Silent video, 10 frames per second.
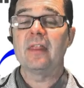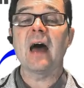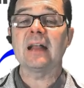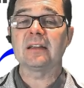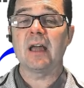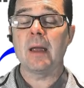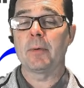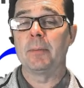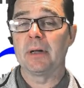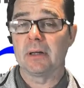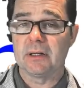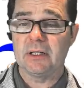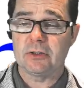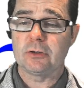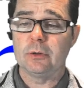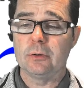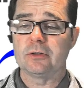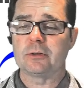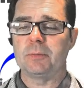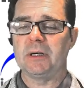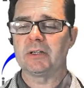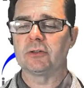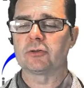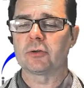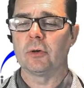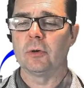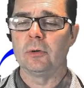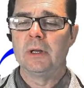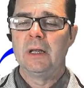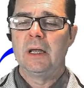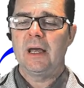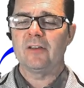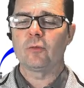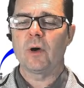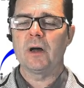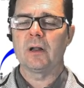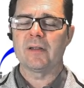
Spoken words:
that capability to the speed control as well.